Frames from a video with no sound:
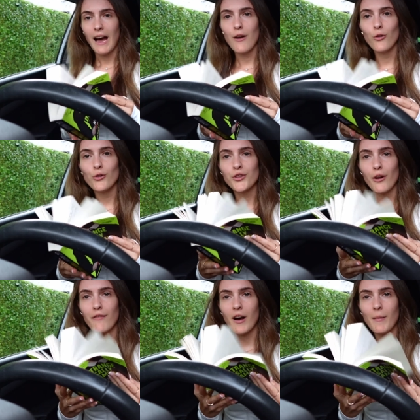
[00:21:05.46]
I
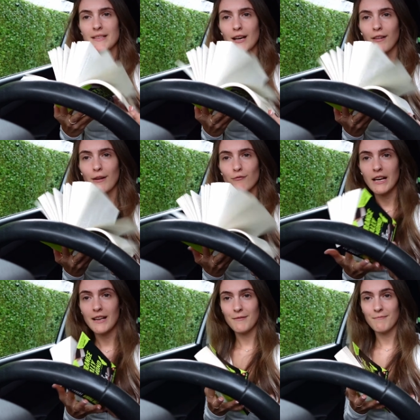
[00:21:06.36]
also felt myself like
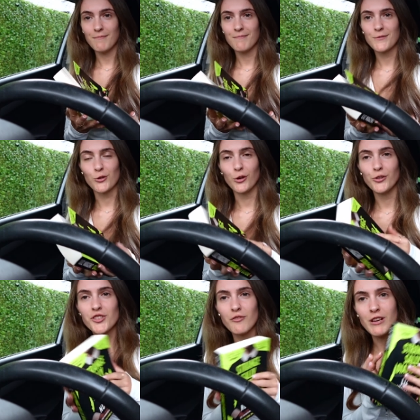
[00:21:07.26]
really
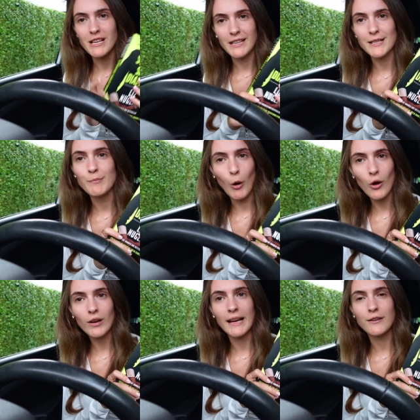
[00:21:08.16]
drawn to read this
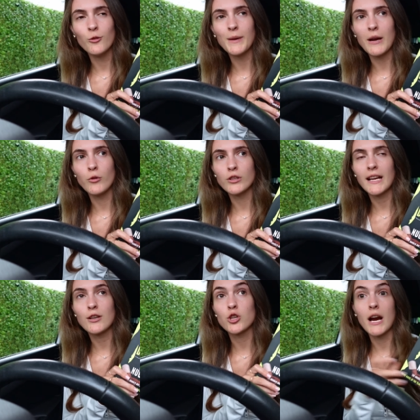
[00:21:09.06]
book. Like normally I wouldn't
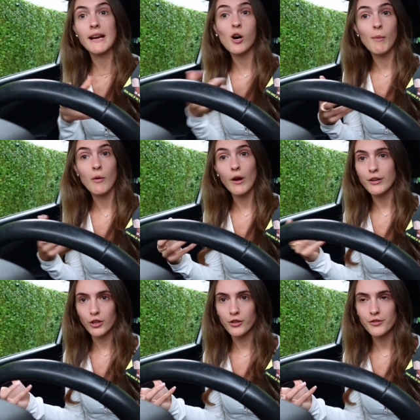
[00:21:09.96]
like try and get all my
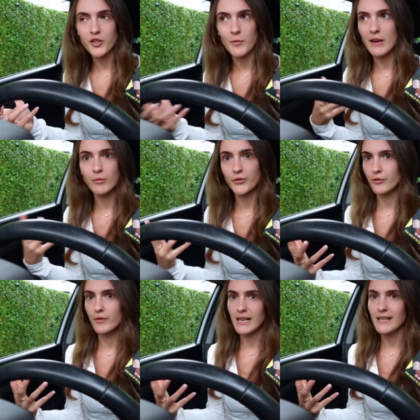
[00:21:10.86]
work done to be able
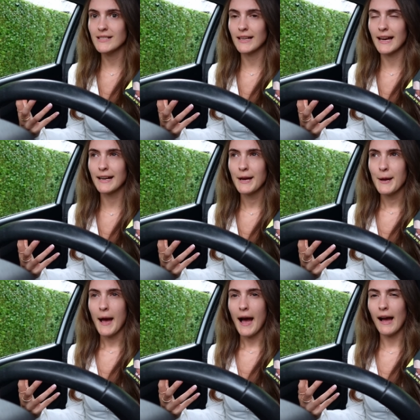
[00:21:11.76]
to read. Like
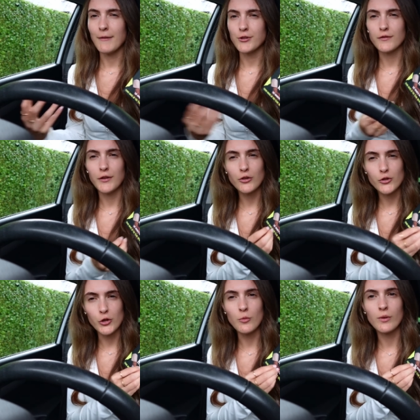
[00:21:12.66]
I just feel
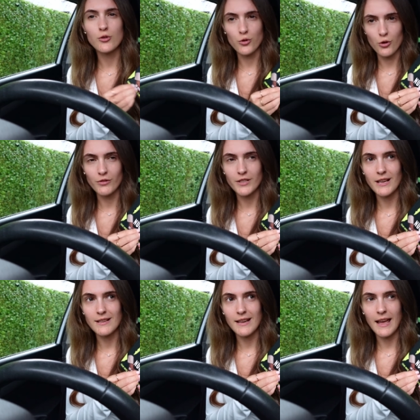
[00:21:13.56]
super drawn to
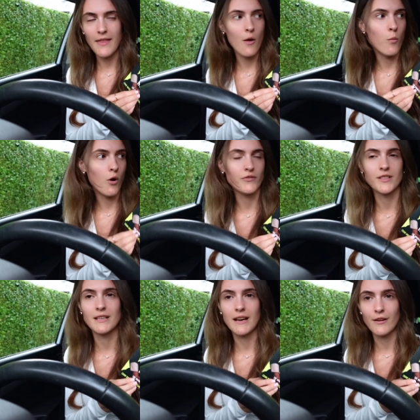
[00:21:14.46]
this and like that I want to
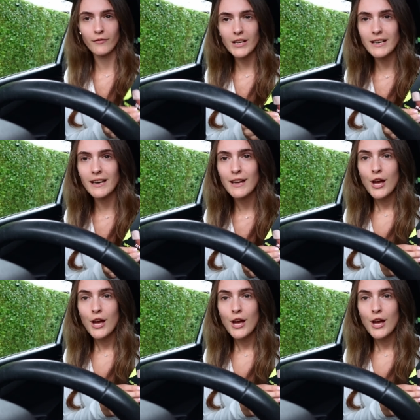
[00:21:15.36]
sit down and read it.